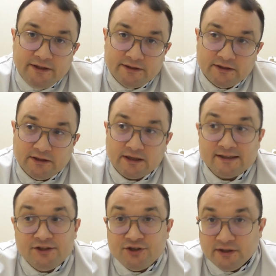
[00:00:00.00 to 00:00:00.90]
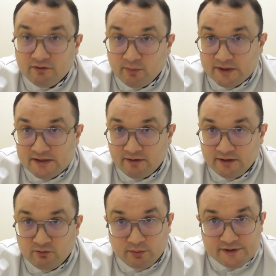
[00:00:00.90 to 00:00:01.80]
We have experienced
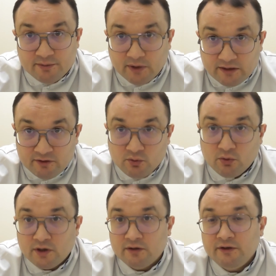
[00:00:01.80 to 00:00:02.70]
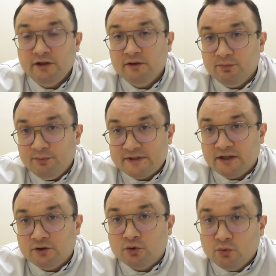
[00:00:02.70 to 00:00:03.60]
specialists who do diagnostics,
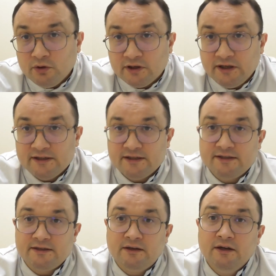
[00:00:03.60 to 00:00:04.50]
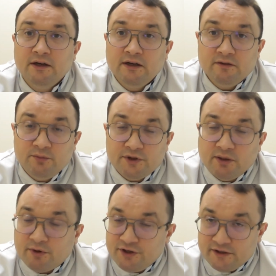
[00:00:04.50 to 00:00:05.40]
treatment, as well as
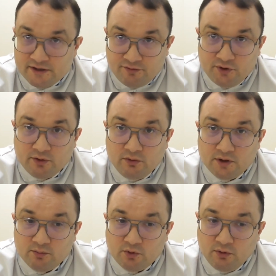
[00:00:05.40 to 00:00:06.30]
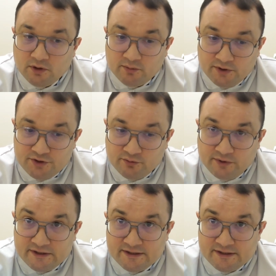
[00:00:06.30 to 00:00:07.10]
removal of such neoplasms.